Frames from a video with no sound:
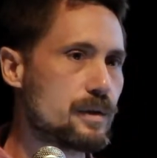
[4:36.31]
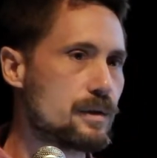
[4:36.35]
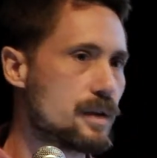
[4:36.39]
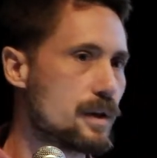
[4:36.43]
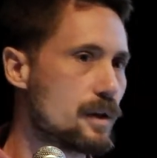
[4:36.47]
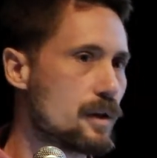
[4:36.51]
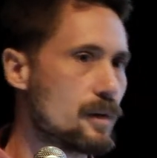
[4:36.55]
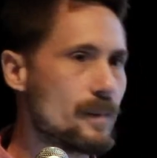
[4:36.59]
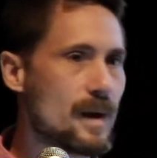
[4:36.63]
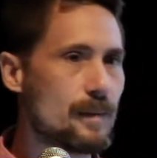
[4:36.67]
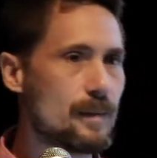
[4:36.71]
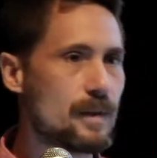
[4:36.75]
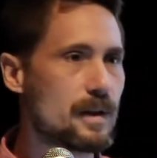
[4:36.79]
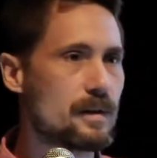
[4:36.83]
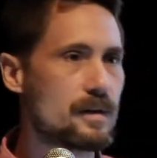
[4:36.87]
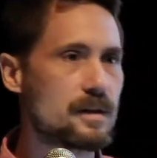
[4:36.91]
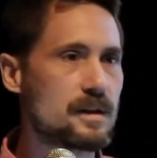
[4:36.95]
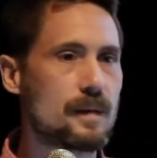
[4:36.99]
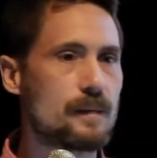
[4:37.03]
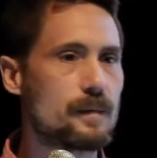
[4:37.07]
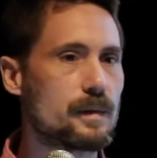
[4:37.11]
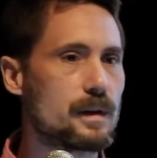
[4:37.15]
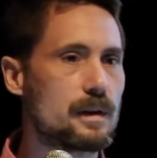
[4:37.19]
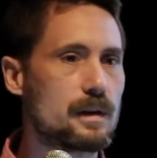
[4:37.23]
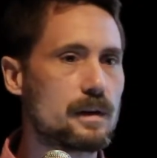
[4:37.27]
So maybe there's
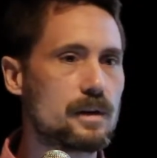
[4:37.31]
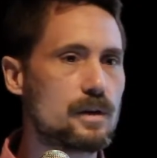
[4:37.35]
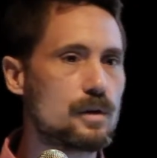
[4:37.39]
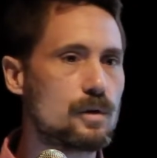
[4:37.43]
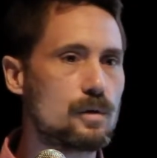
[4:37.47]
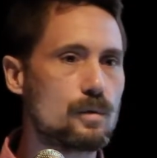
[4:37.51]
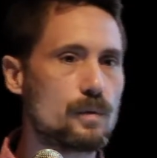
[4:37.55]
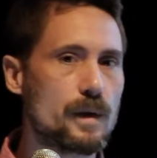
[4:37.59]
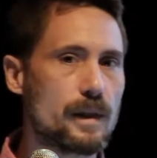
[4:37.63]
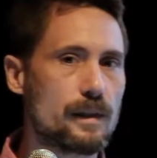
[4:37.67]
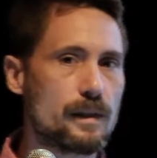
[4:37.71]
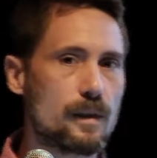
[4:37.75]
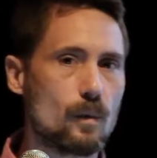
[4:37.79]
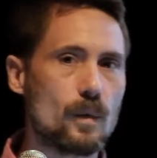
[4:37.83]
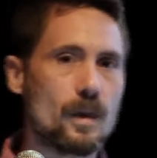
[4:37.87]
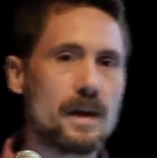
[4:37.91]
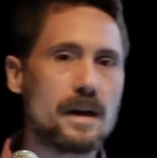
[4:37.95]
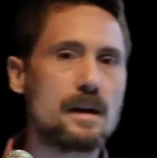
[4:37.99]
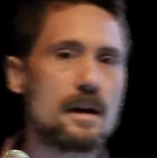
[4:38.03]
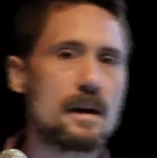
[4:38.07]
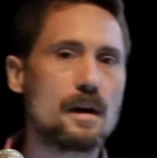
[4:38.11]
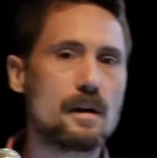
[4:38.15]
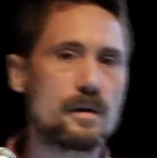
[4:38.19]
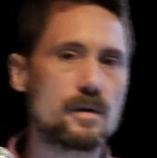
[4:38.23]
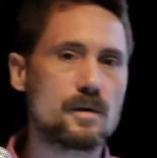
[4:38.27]
something to do with the
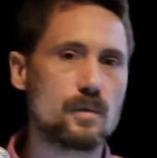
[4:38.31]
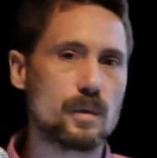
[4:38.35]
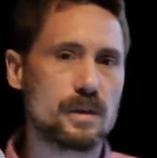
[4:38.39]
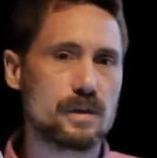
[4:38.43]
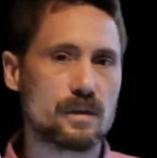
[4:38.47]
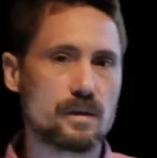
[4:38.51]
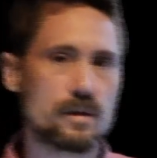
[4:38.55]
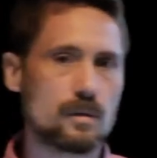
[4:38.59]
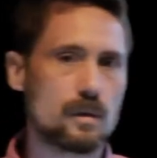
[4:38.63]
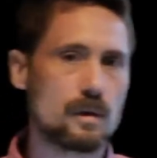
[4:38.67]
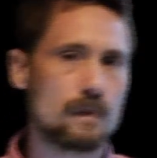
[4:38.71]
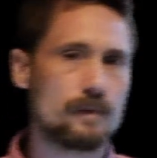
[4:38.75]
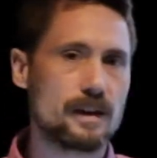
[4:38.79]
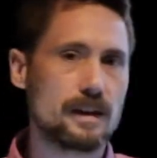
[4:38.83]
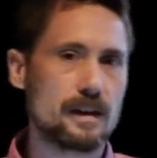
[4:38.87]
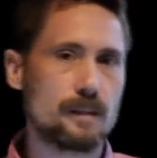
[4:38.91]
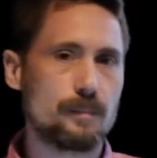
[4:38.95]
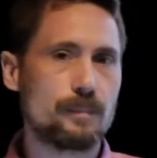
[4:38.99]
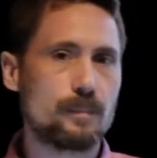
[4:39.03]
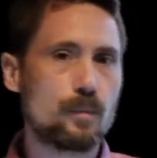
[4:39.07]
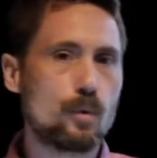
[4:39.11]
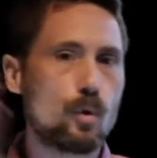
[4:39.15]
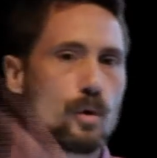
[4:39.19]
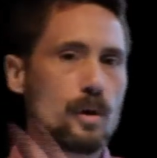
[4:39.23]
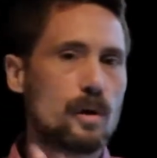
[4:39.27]
windows, which are sort of at the
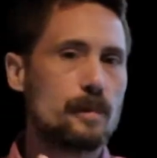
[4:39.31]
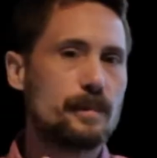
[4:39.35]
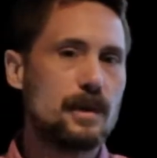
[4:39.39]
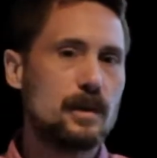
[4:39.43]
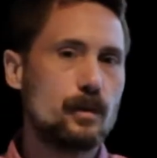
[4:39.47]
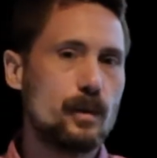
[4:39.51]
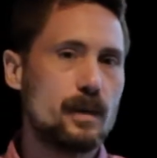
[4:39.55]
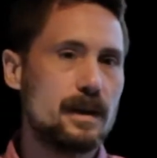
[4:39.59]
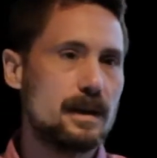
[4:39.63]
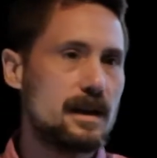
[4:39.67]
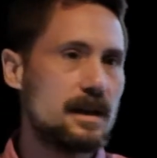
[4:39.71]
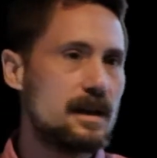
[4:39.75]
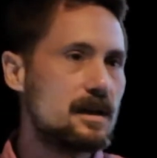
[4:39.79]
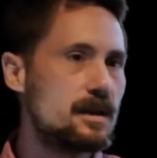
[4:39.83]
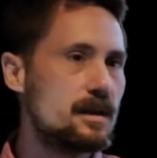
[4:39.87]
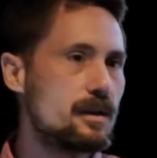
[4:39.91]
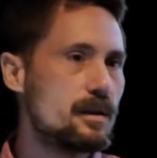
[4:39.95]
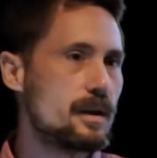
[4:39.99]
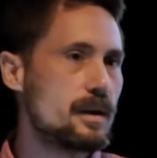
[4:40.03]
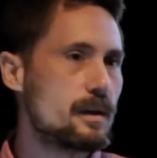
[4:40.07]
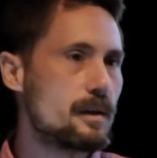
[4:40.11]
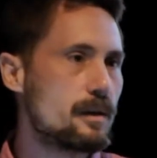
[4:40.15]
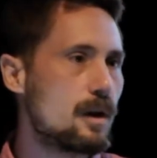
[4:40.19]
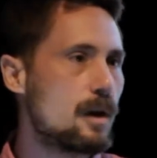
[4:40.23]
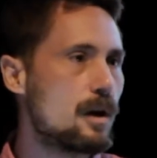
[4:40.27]
border between the
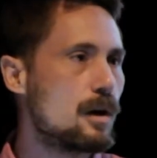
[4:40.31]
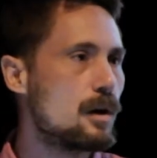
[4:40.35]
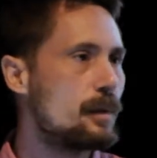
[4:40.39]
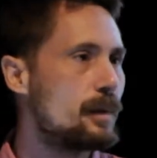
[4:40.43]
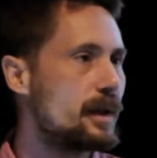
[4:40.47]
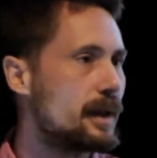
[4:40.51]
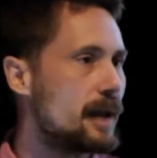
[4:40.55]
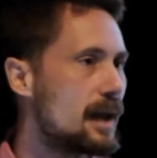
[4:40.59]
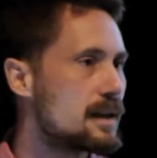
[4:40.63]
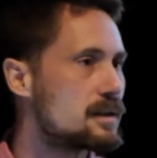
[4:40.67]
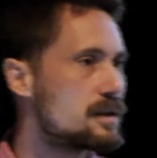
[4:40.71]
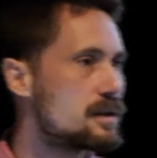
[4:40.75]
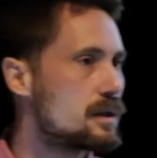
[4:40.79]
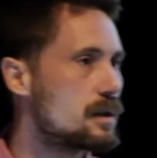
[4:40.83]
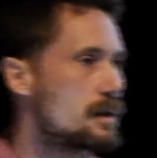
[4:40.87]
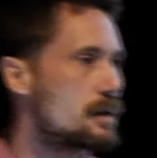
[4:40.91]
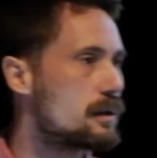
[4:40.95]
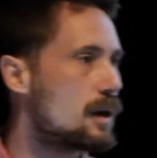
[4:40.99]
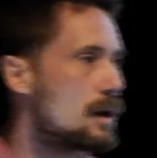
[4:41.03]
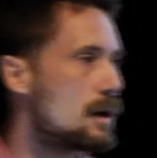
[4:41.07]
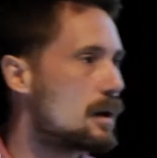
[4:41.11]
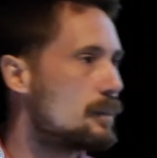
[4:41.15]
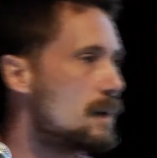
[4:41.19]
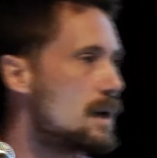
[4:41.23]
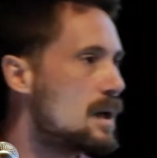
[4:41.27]
interior of the home and the exterior of
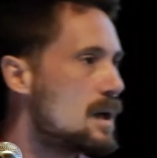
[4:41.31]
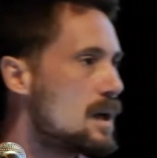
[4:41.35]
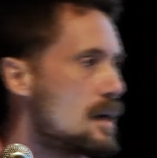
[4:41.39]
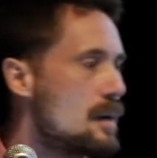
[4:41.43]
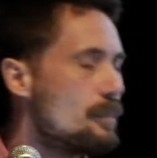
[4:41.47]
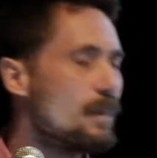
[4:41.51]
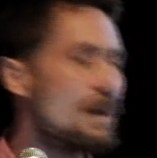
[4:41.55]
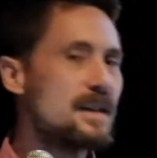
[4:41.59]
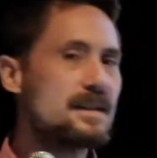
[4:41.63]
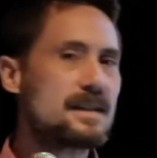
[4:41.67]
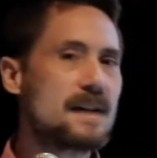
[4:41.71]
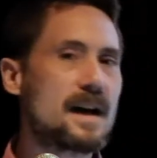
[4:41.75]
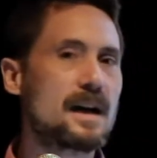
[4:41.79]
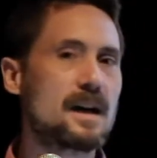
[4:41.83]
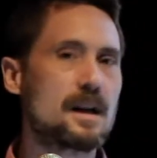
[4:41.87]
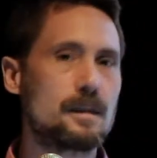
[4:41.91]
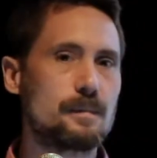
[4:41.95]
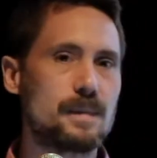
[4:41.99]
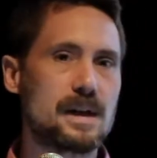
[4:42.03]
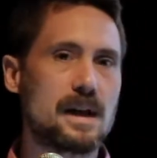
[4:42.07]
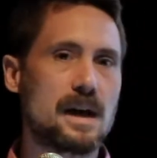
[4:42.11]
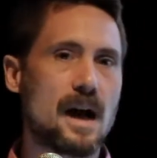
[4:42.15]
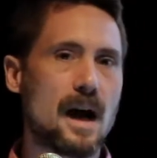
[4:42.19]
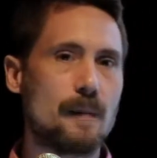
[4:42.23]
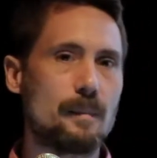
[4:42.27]
the home. But it's not going
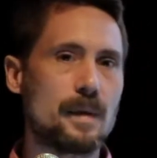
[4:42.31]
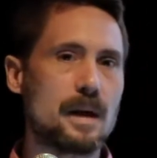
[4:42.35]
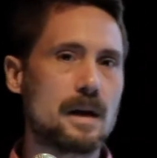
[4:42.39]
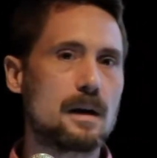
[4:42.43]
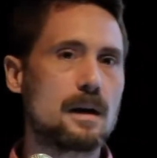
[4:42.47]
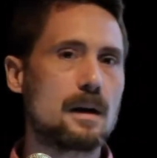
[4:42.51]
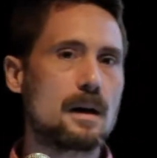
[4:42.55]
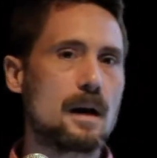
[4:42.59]
to be common.